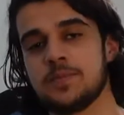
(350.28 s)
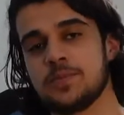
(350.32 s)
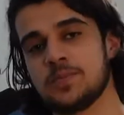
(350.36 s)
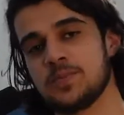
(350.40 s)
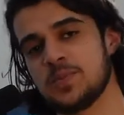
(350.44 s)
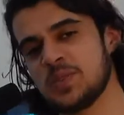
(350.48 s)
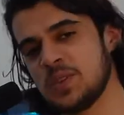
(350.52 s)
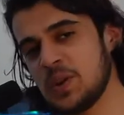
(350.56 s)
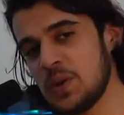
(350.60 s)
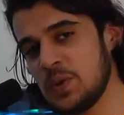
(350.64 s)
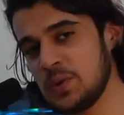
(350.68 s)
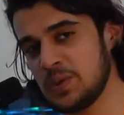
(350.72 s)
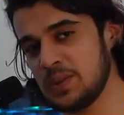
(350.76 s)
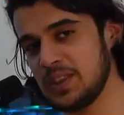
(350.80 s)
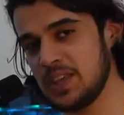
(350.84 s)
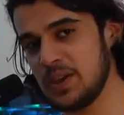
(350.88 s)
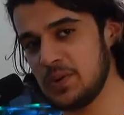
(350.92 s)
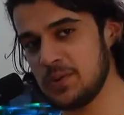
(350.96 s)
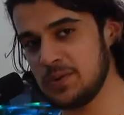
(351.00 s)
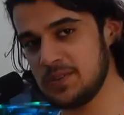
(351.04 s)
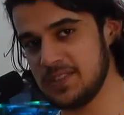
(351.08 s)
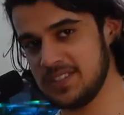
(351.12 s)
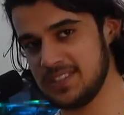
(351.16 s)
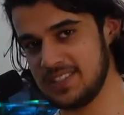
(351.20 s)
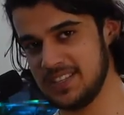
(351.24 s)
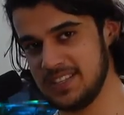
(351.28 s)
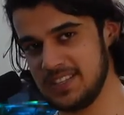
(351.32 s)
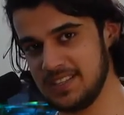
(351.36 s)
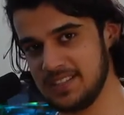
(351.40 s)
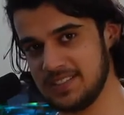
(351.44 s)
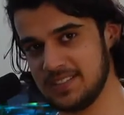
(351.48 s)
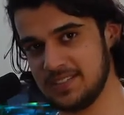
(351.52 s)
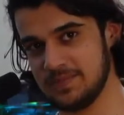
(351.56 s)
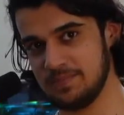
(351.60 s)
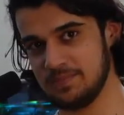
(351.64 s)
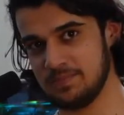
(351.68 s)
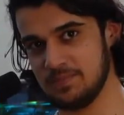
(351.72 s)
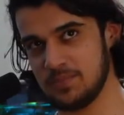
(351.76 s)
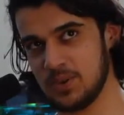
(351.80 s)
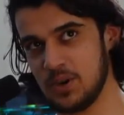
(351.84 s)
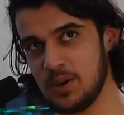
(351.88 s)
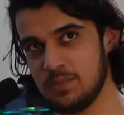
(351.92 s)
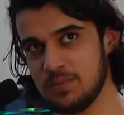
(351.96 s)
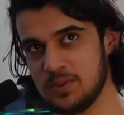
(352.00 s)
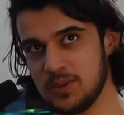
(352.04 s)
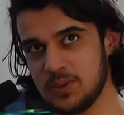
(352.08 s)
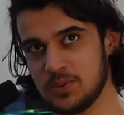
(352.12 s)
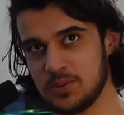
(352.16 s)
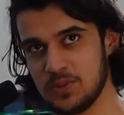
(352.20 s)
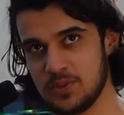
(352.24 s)
So there was this
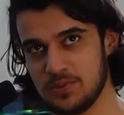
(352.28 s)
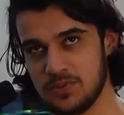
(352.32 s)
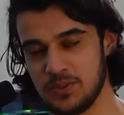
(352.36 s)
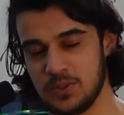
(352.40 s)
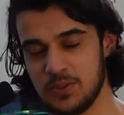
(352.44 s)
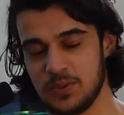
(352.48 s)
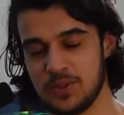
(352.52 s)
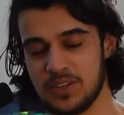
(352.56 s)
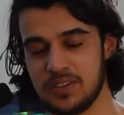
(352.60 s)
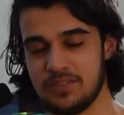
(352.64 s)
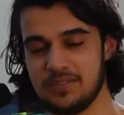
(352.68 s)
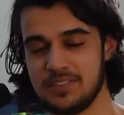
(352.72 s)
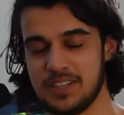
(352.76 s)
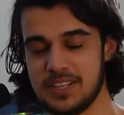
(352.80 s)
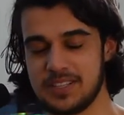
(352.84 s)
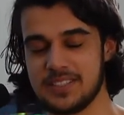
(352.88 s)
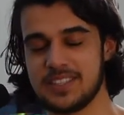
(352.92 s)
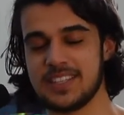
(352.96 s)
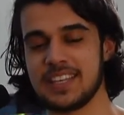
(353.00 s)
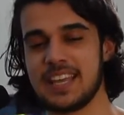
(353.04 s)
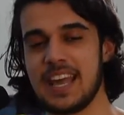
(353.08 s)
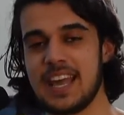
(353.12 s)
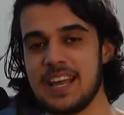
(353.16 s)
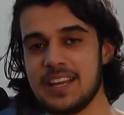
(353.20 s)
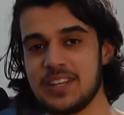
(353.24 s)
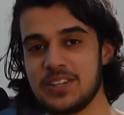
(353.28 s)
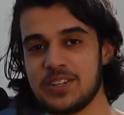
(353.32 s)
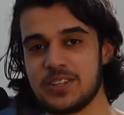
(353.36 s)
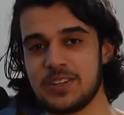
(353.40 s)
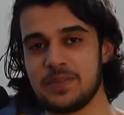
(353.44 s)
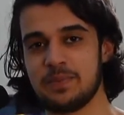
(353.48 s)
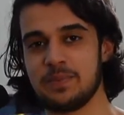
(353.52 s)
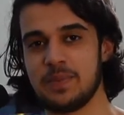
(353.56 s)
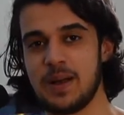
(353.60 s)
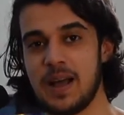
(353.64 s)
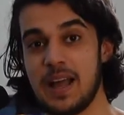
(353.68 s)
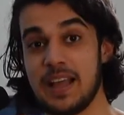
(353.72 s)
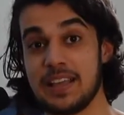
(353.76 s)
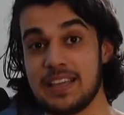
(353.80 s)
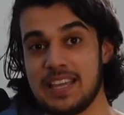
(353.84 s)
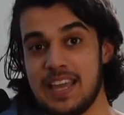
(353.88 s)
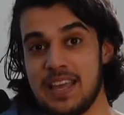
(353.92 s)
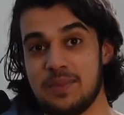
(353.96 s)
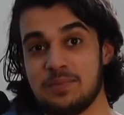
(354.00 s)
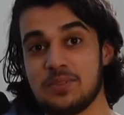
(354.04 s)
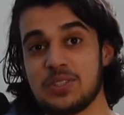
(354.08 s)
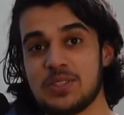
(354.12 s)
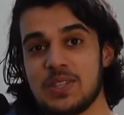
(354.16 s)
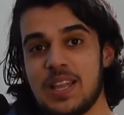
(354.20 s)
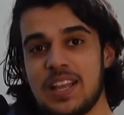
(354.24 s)
proper review and investigation by
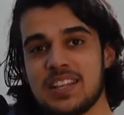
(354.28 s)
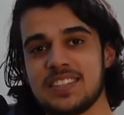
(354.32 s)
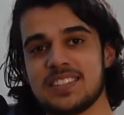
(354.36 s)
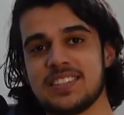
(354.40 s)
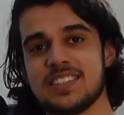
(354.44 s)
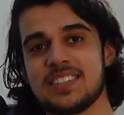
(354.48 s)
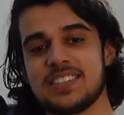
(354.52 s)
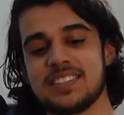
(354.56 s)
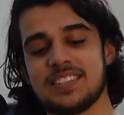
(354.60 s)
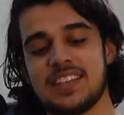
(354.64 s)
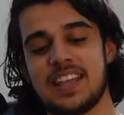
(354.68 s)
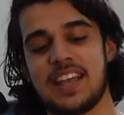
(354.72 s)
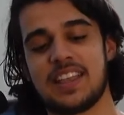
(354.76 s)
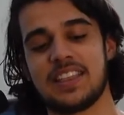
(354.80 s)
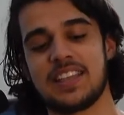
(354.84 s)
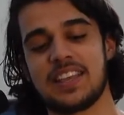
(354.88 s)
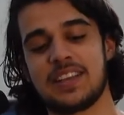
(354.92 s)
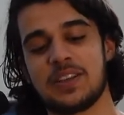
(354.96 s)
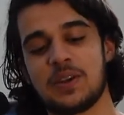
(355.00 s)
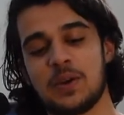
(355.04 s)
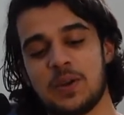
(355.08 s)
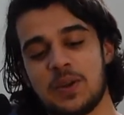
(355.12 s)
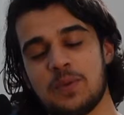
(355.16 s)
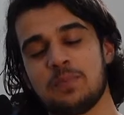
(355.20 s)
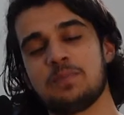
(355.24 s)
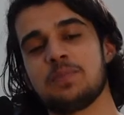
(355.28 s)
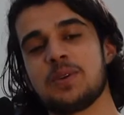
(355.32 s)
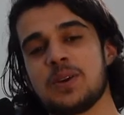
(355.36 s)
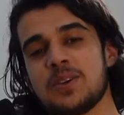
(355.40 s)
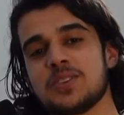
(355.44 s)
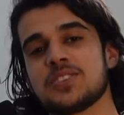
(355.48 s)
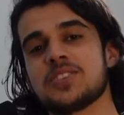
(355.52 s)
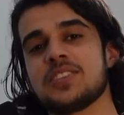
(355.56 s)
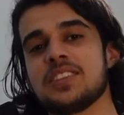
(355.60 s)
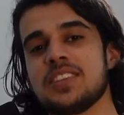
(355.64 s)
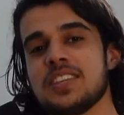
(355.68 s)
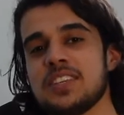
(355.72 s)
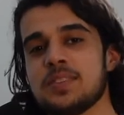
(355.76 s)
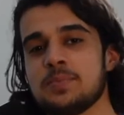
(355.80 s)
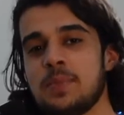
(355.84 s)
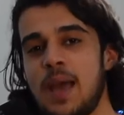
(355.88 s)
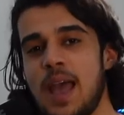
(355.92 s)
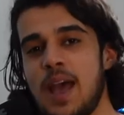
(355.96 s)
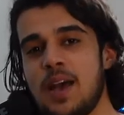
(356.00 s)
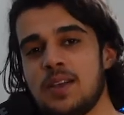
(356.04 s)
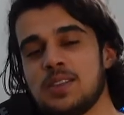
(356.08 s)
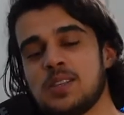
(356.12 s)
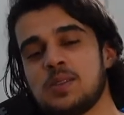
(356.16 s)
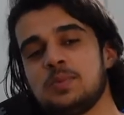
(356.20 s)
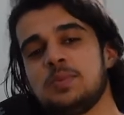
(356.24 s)
Gamers Nexus, and they got a bunch of these
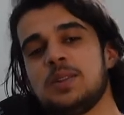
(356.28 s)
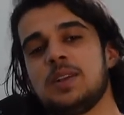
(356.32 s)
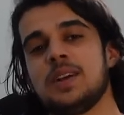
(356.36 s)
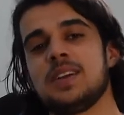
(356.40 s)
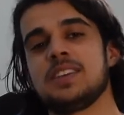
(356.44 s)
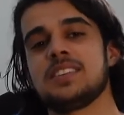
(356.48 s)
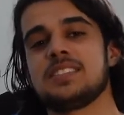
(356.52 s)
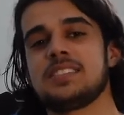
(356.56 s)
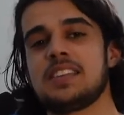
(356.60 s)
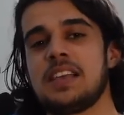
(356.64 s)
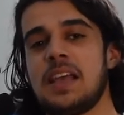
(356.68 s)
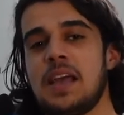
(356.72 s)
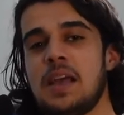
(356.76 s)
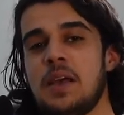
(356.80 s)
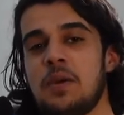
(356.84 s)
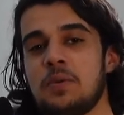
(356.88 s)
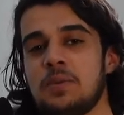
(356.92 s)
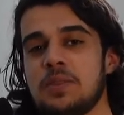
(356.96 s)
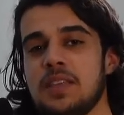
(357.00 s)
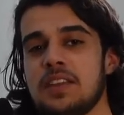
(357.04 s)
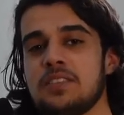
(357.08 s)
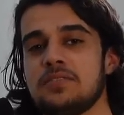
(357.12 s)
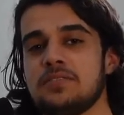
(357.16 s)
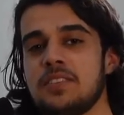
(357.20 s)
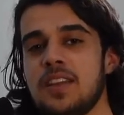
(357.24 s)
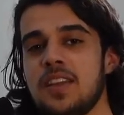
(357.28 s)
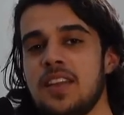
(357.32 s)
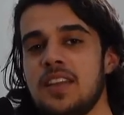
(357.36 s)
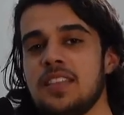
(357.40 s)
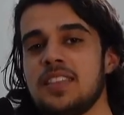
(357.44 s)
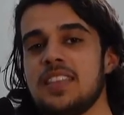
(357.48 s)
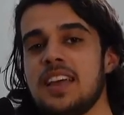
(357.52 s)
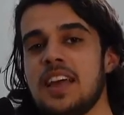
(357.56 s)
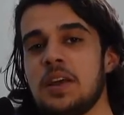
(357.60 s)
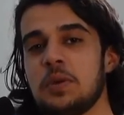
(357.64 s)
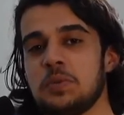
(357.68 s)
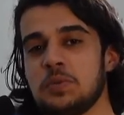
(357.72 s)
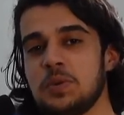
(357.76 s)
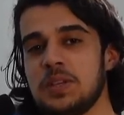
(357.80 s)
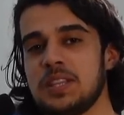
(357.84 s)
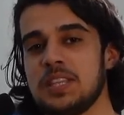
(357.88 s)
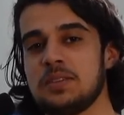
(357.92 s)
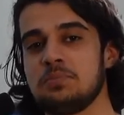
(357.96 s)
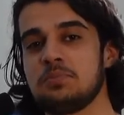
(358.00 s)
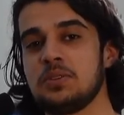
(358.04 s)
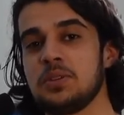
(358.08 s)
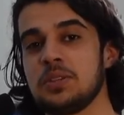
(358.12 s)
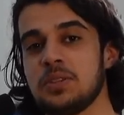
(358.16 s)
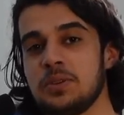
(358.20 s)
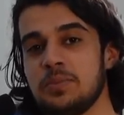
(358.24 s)
power supplies, and they found that when they
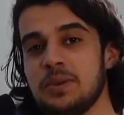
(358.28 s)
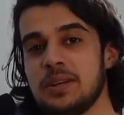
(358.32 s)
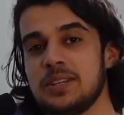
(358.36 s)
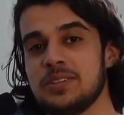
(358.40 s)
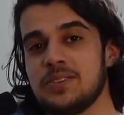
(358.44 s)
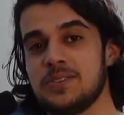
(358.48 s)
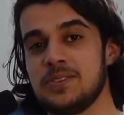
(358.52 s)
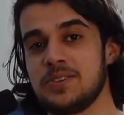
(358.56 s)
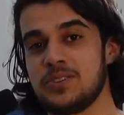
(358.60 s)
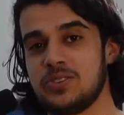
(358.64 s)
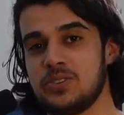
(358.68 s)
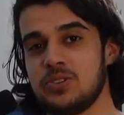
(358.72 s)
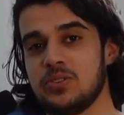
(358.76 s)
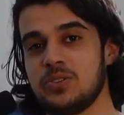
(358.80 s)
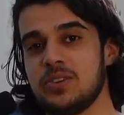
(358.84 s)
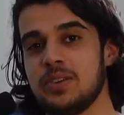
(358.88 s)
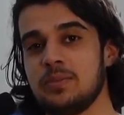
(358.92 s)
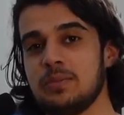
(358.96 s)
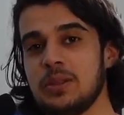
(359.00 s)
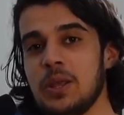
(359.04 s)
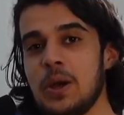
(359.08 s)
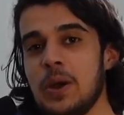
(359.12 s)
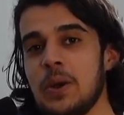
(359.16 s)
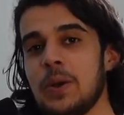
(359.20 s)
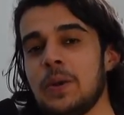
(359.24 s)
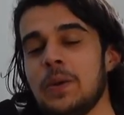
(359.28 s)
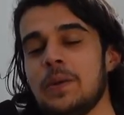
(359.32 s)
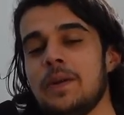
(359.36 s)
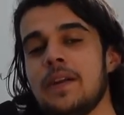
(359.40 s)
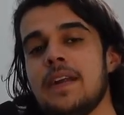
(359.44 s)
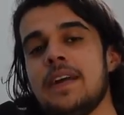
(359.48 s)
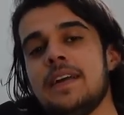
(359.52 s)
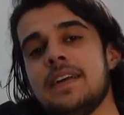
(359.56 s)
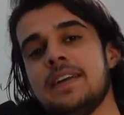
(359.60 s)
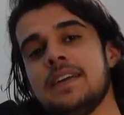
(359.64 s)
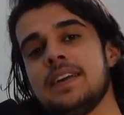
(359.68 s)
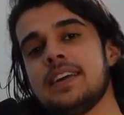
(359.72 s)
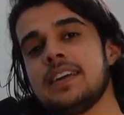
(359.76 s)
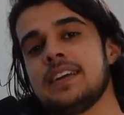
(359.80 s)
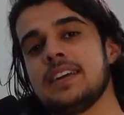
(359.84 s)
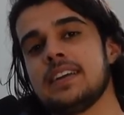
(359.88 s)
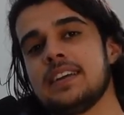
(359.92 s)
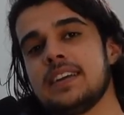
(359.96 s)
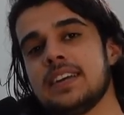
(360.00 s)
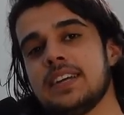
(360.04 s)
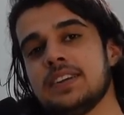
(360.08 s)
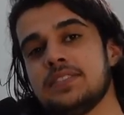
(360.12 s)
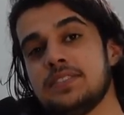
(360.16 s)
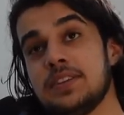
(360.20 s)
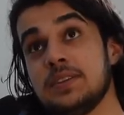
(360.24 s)
put them under extreme load,
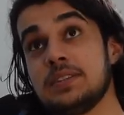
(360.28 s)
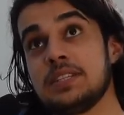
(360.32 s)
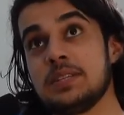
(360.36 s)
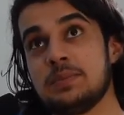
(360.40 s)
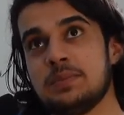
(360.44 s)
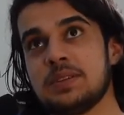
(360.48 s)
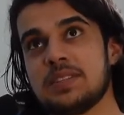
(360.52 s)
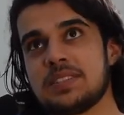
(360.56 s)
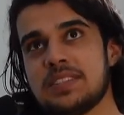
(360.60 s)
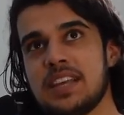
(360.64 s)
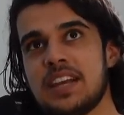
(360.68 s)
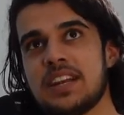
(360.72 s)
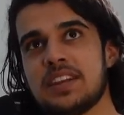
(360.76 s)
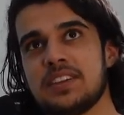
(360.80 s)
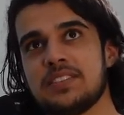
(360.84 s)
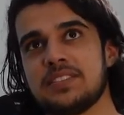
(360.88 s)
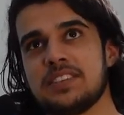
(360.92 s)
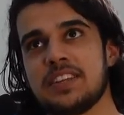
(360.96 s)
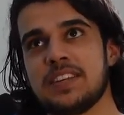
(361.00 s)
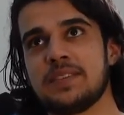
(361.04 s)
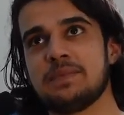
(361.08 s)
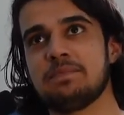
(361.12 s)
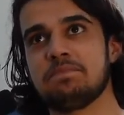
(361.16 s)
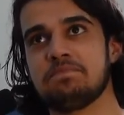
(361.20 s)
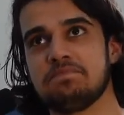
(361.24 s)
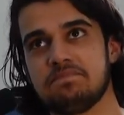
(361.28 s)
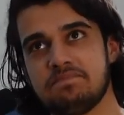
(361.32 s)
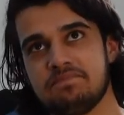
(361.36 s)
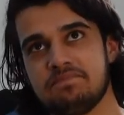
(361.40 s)
50% of them